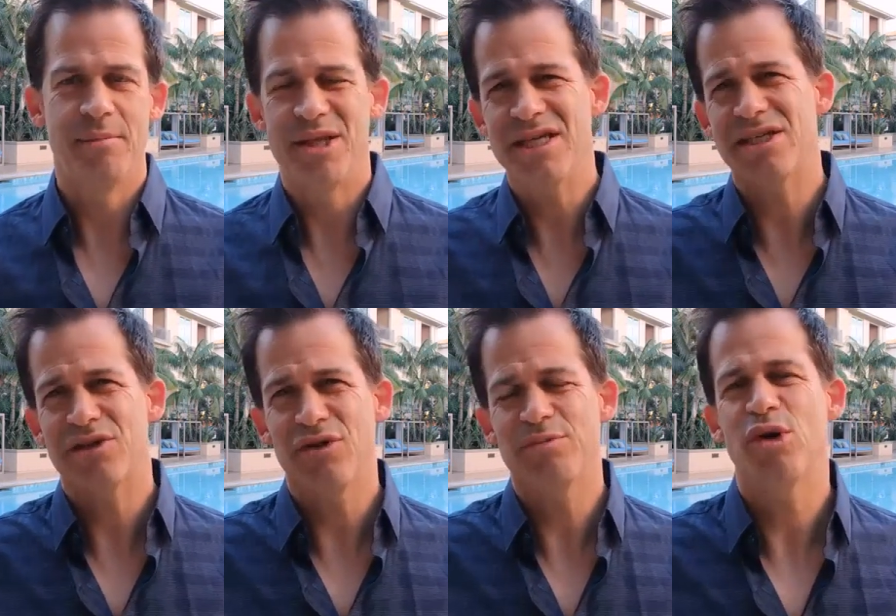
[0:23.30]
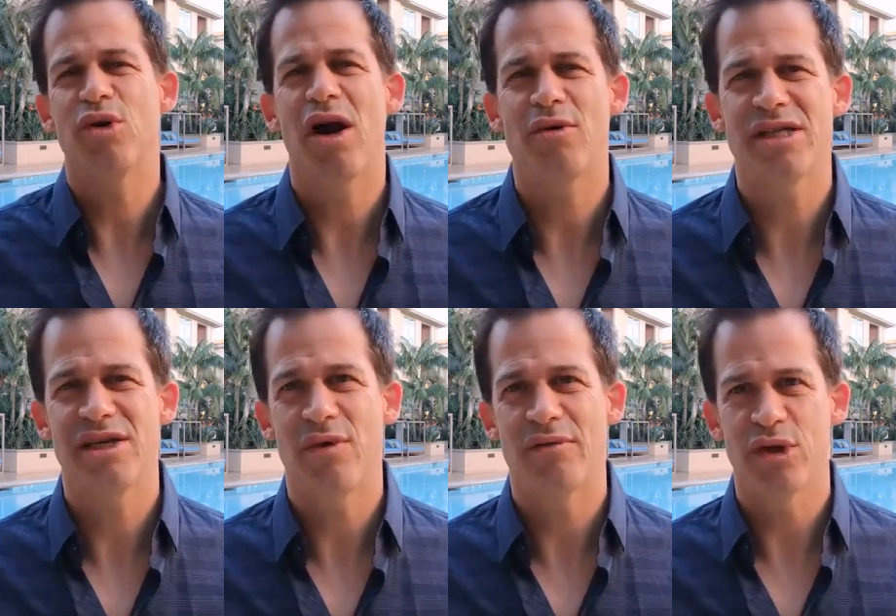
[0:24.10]
But this
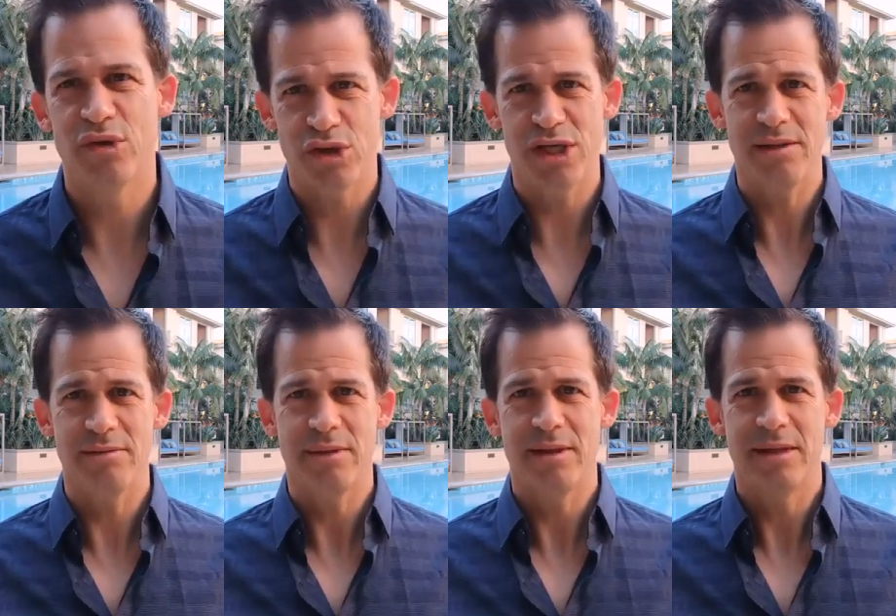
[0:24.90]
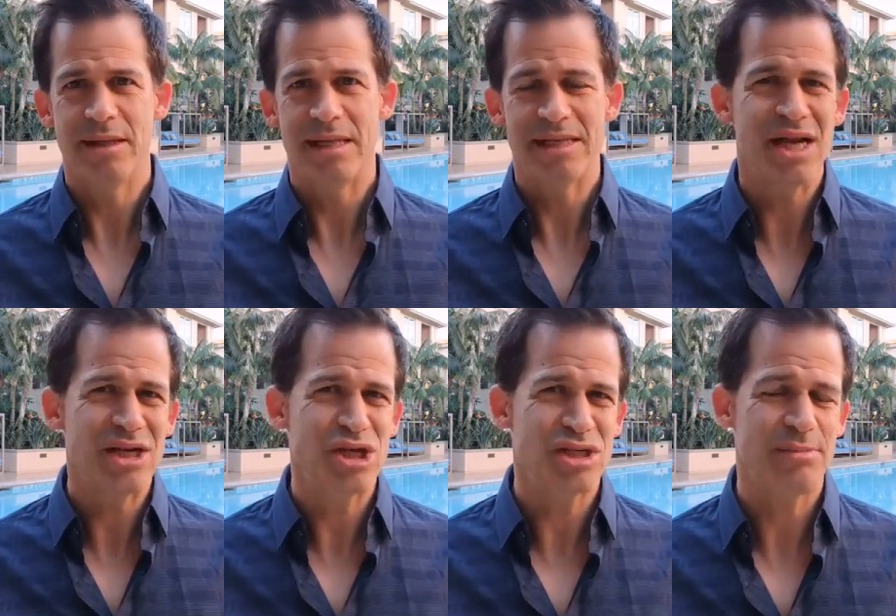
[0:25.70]
cryptocurrency revolution is
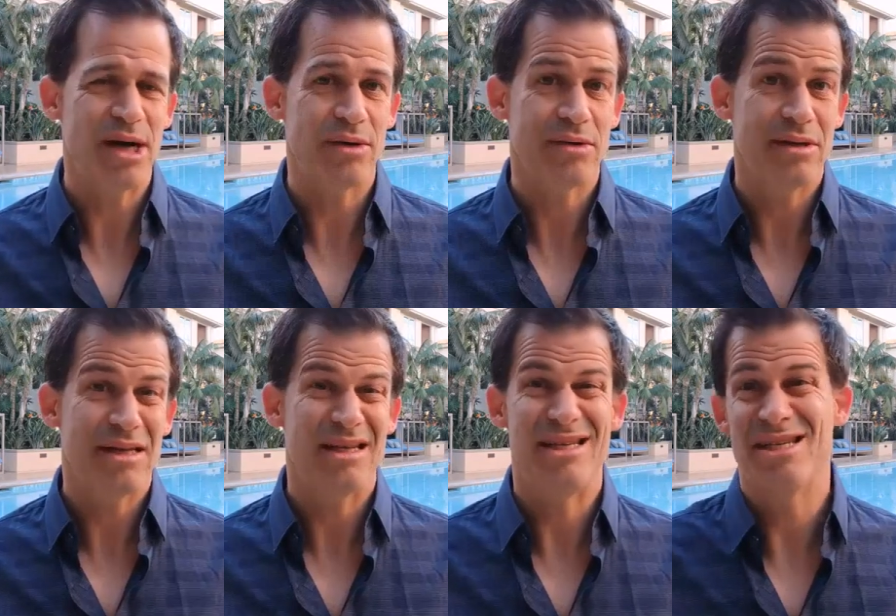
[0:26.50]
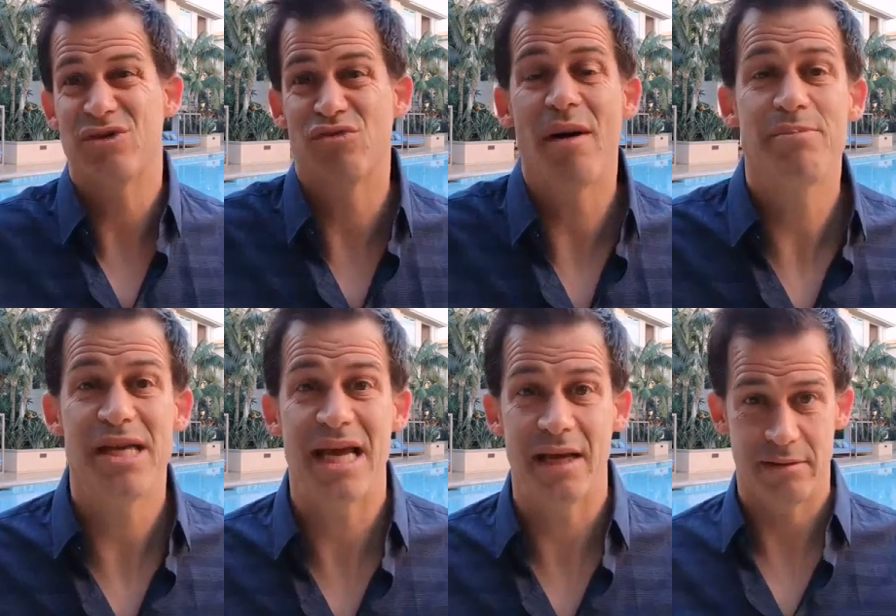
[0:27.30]
not just about
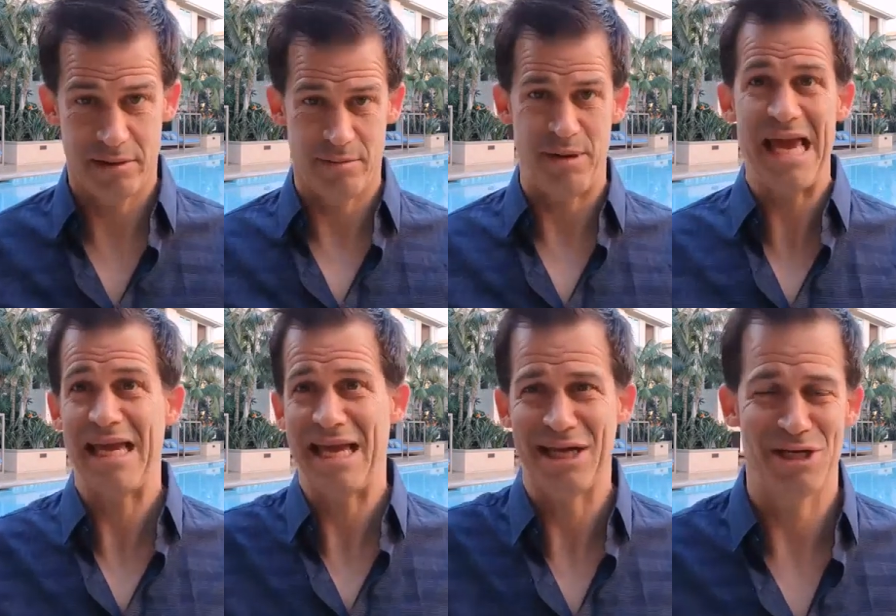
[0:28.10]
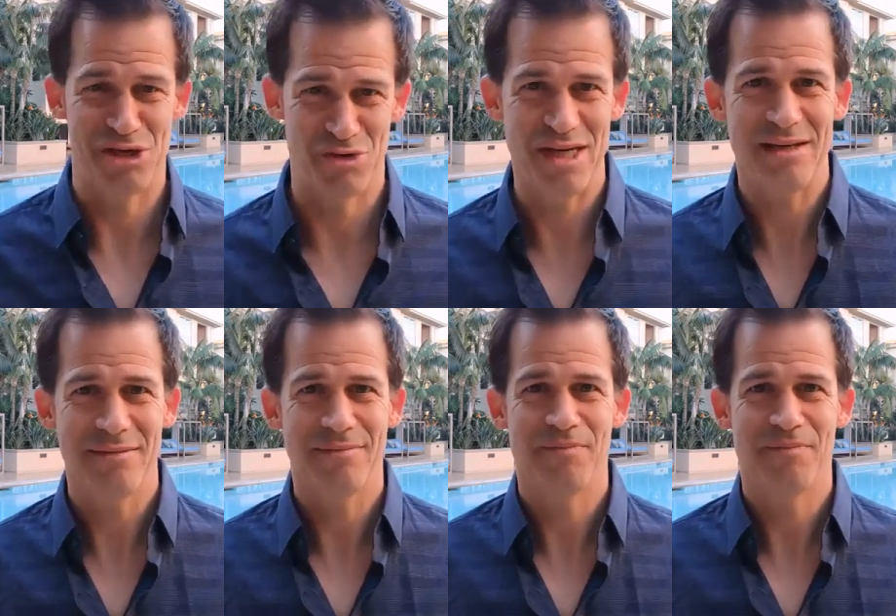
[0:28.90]
disrupting the banking industry.